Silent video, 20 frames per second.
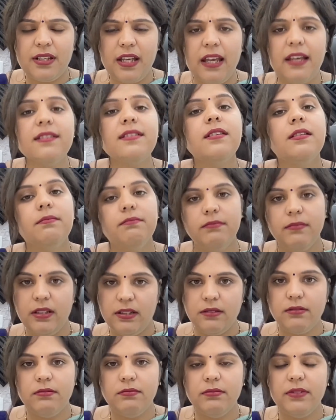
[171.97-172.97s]
case,
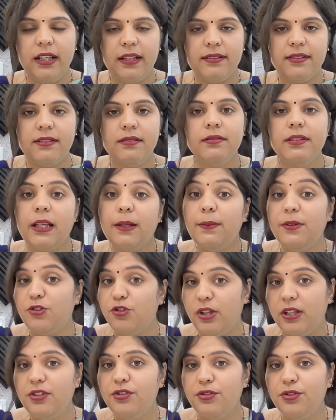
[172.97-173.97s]
but yes, they may
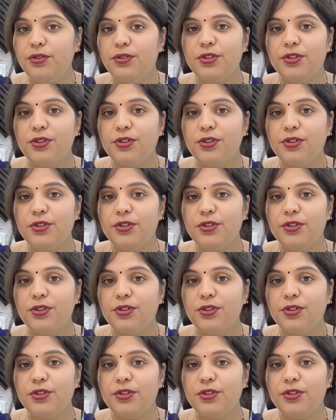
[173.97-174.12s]
change.